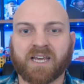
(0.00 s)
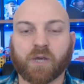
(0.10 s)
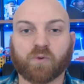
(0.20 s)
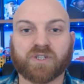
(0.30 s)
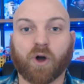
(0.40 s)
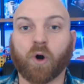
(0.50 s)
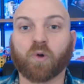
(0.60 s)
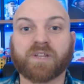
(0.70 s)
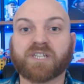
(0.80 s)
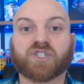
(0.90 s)
It was
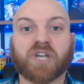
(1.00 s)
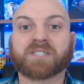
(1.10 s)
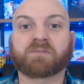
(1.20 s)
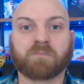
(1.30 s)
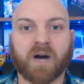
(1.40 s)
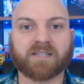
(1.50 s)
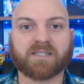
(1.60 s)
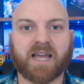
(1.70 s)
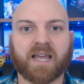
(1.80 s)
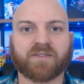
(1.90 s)
only just
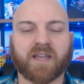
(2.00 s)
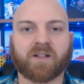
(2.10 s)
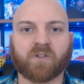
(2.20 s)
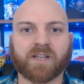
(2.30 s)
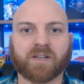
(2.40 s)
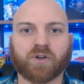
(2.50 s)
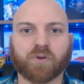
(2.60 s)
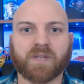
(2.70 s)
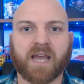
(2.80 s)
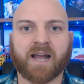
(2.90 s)
Monday that Klint
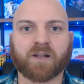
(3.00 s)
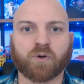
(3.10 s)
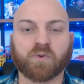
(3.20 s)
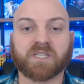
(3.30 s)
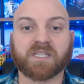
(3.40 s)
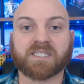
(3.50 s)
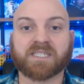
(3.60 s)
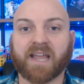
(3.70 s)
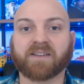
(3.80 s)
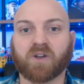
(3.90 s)
Kubiak, who was the
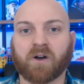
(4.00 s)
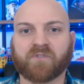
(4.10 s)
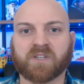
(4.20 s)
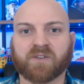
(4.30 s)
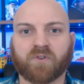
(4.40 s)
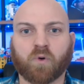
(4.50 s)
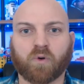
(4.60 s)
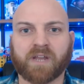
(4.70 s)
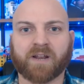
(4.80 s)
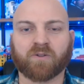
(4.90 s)
Saints offensive
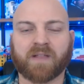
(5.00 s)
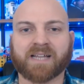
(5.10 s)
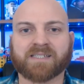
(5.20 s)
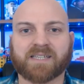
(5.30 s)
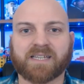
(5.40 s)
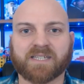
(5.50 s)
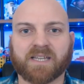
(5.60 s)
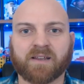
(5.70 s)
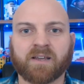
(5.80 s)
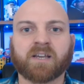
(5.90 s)
coordinator last
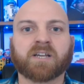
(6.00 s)
season,